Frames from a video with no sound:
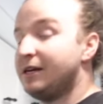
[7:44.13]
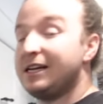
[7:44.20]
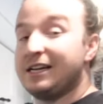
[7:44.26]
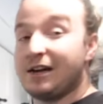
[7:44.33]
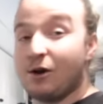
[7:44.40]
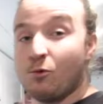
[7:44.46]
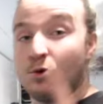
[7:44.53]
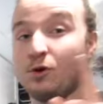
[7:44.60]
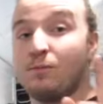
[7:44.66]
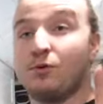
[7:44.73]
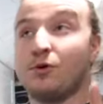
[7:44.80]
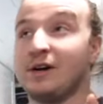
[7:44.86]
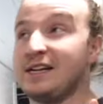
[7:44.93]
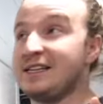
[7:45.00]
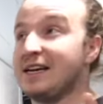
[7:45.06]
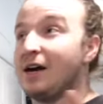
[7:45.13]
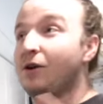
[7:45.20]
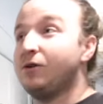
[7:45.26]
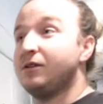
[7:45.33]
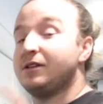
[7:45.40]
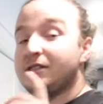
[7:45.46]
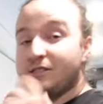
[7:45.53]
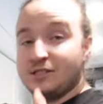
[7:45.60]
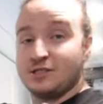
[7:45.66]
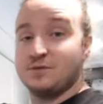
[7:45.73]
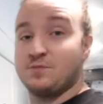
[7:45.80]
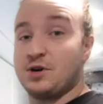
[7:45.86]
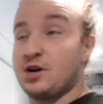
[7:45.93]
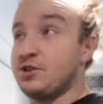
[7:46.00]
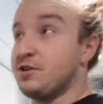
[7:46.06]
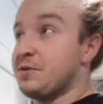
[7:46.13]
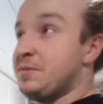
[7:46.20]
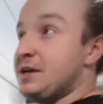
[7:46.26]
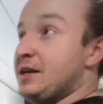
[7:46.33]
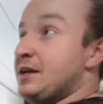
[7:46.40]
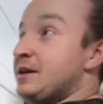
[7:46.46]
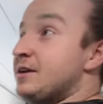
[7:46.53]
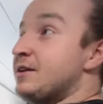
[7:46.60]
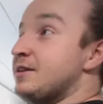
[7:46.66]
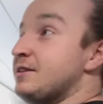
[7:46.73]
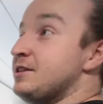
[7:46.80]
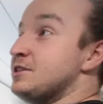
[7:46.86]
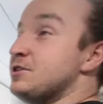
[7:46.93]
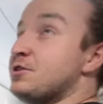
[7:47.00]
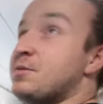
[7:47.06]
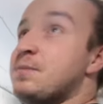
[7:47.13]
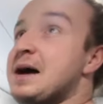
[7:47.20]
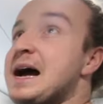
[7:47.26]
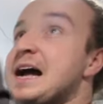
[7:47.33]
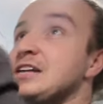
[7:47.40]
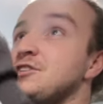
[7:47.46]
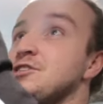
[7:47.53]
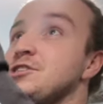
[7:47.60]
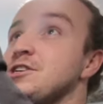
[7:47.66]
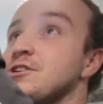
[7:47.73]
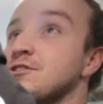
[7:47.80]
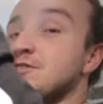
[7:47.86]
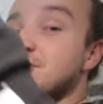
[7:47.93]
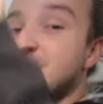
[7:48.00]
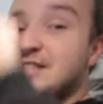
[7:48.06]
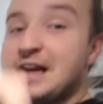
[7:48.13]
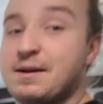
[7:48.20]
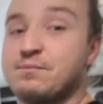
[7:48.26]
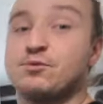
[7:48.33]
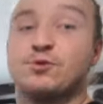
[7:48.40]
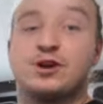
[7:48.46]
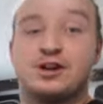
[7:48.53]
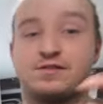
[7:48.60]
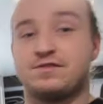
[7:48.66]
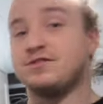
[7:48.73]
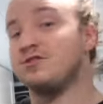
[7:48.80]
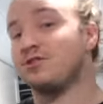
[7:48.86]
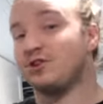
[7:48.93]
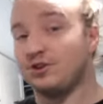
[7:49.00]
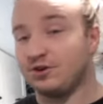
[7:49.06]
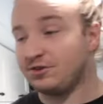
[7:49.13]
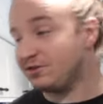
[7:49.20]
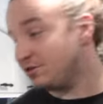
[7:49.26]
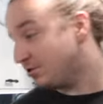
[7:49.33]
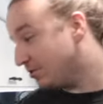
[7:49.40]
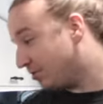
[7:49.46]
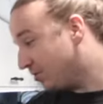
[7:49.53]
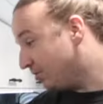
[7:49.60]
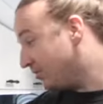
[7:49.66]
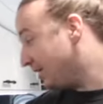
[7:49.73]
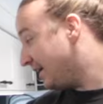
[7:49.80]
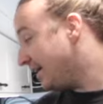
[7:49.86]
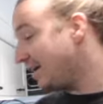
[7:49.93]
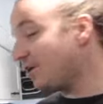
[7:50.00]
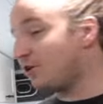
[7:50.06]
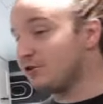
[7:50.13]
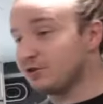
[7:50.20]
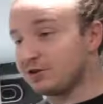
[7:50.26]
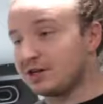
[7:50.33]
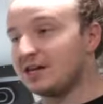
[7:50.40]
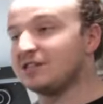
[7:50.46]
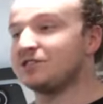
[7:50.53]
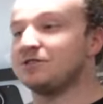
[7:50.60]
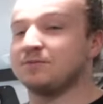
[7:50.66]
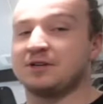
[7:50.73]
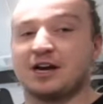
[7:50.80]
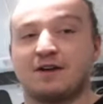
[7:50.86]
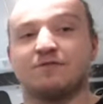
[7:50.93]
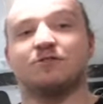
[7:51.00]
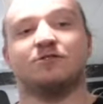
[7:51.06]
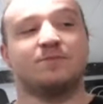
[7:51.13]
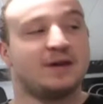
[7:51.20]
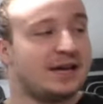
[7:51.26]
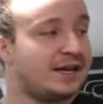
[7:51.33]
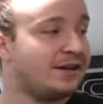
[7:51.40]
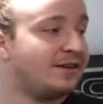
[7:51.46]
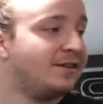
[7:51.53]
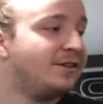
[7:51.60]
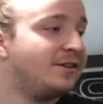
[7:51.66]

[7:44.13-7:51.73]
I will point out, because this is bothering me, these little patches here, this is temporary for their curtains. They're currently getting all their custom covers made.